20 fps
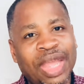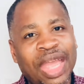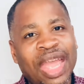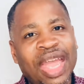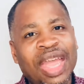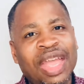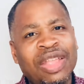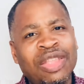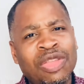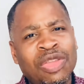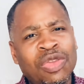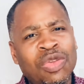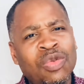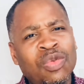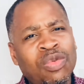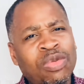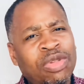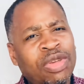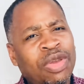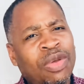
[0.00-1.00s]
and
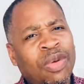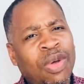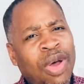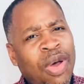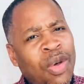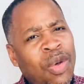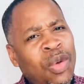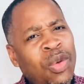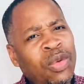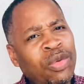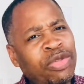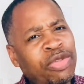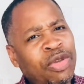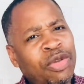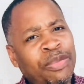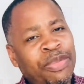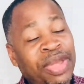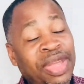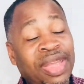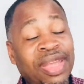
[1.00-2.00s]
you shall hold your
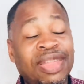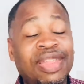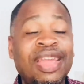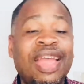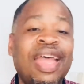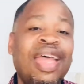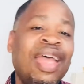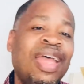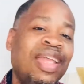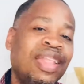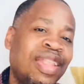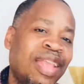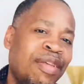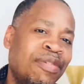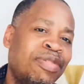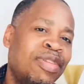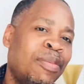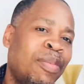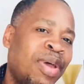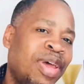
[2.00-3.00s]
peace.
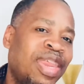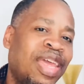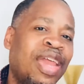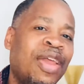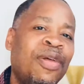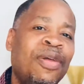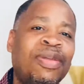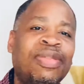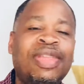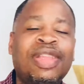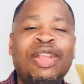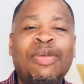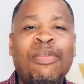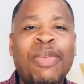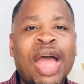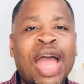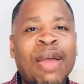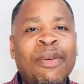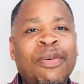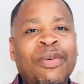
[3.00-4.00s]
There's some other areas in the
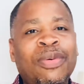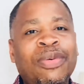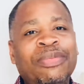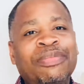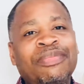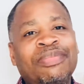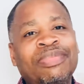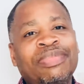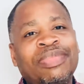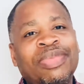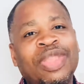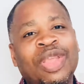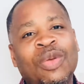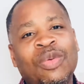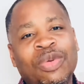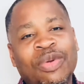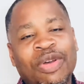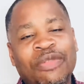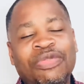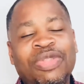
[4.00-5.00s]
Bible
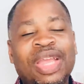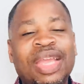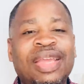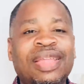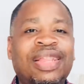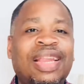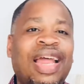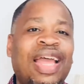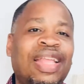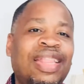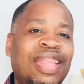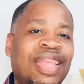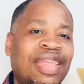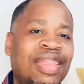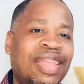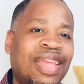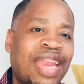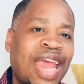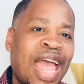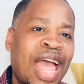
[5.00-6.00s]
of things like this
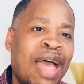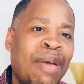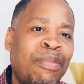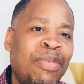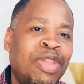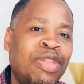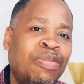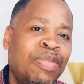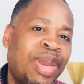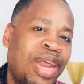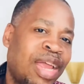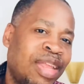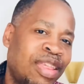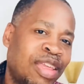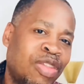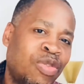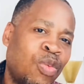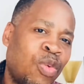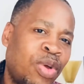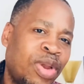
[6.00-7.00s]
that happens, but I
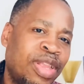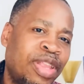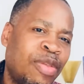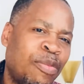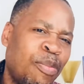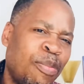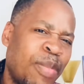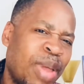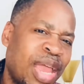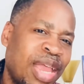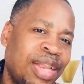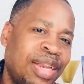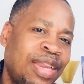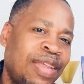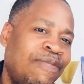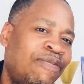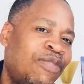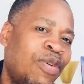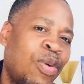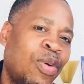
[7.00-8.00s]
just wanted to mainly
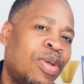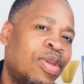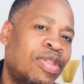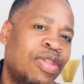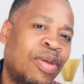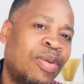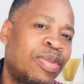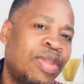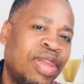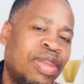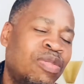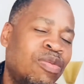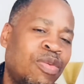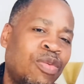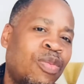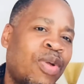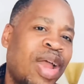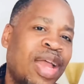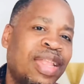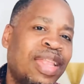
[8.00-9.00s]
focus on this
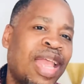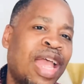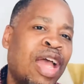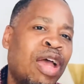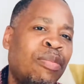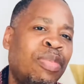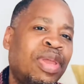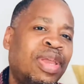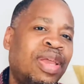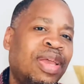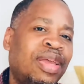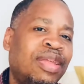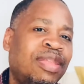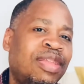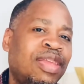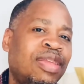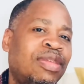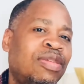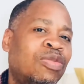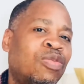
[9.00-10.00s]
one right now because
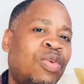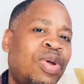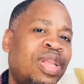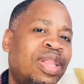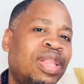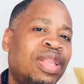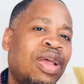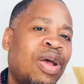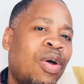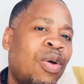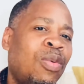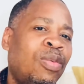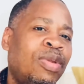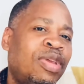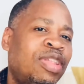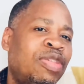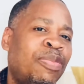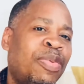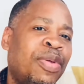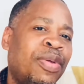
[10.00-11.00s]
this is what the Holy
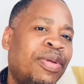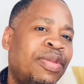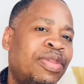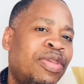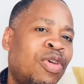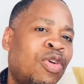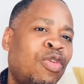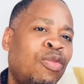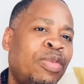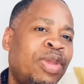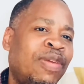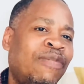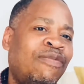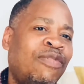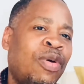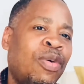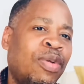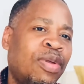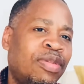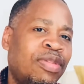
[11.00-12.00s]
Spirit told me to
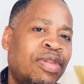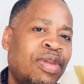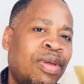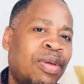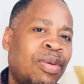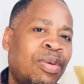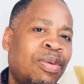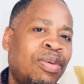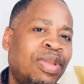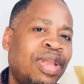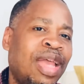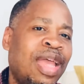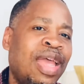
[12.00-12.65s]
focus on